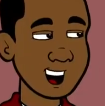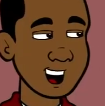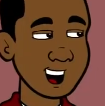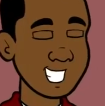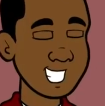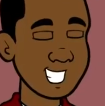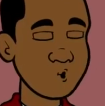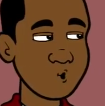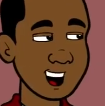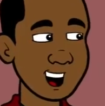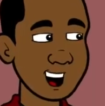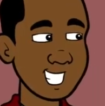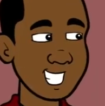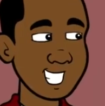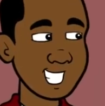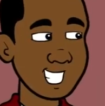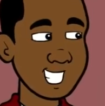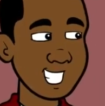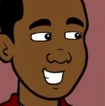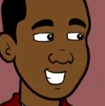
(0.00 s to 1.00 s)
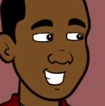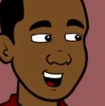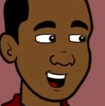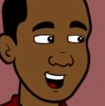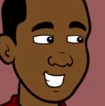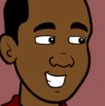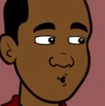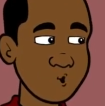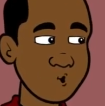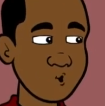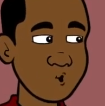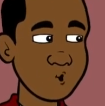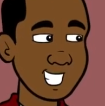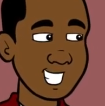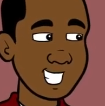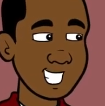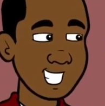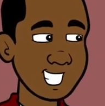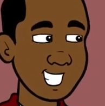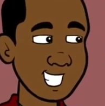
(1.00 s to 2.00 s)
Then the master guide
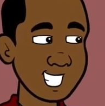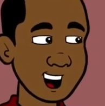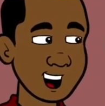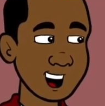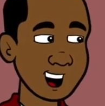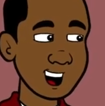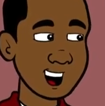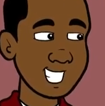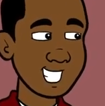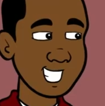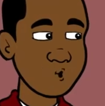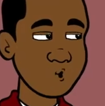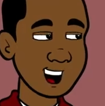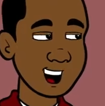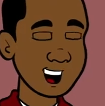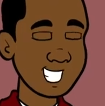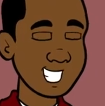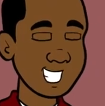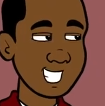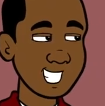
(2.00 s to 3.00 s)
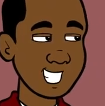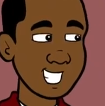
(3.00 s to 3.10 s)
gave a short message.